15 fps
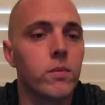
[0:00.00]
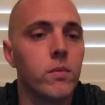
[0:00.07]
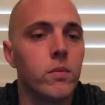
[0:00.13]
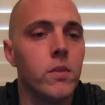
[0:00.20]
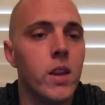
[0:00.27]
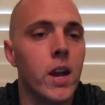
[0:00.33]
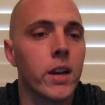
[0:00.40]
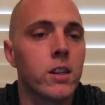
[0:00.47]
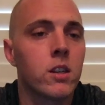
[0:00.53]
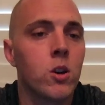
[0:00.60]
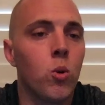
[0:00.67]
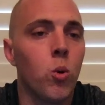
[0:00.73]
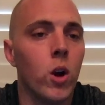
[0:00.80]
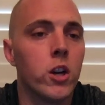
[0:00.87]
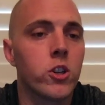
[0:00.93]
Next
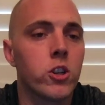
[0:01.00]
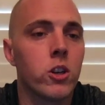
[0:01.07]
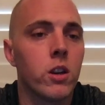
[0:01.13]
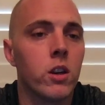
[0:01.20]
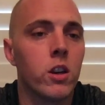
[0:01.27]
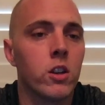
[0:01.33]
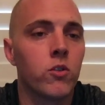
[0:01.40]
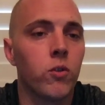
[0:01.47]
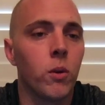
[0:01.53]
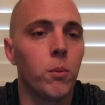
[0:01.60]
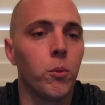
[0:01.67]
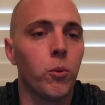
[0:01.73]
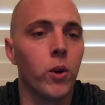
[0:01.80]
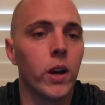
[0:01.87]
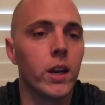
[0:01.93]
question is
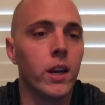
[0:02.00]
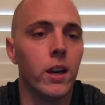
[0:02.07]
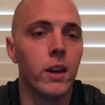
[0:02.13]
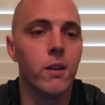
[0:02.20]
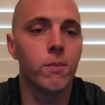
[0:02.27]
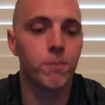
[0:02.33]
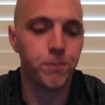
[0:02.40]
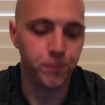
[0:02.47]
from Ricky,